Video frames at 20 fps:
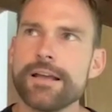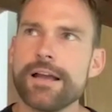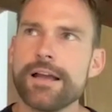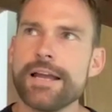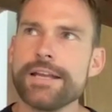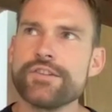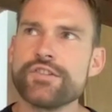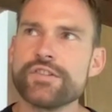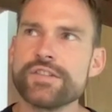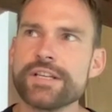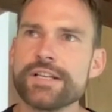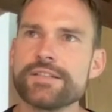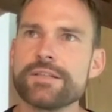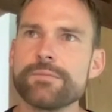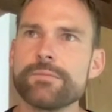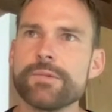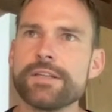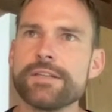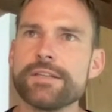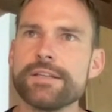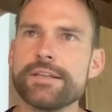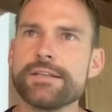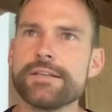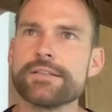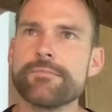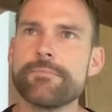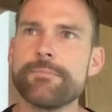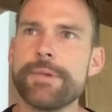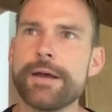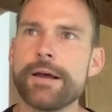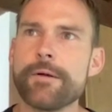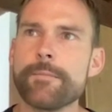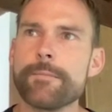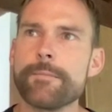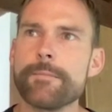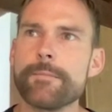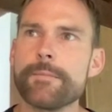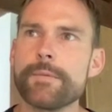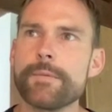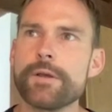I just had some ideas about
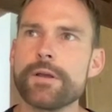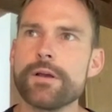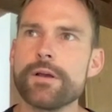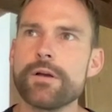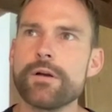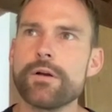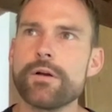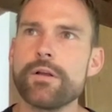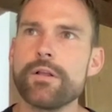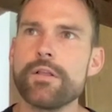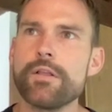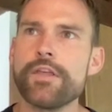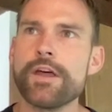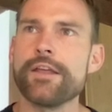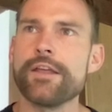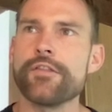that.